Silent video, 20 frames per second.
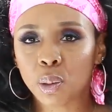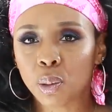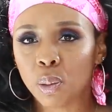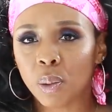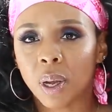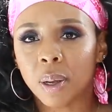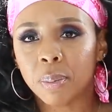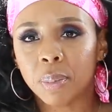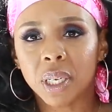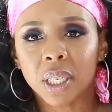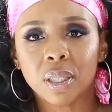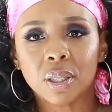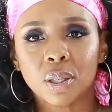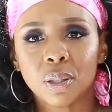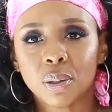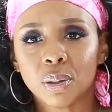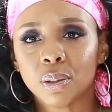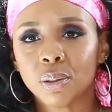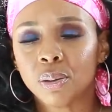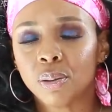want me
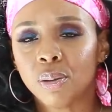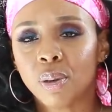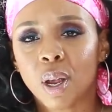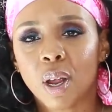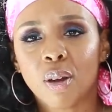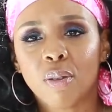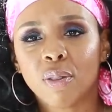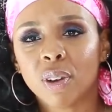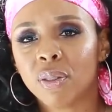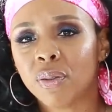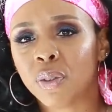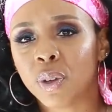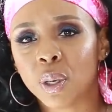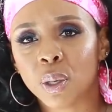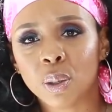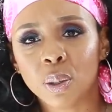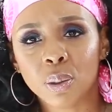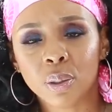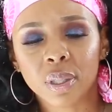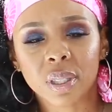to
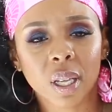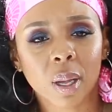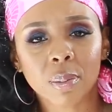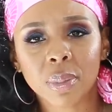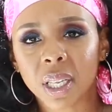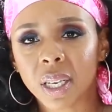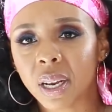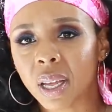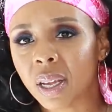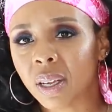review something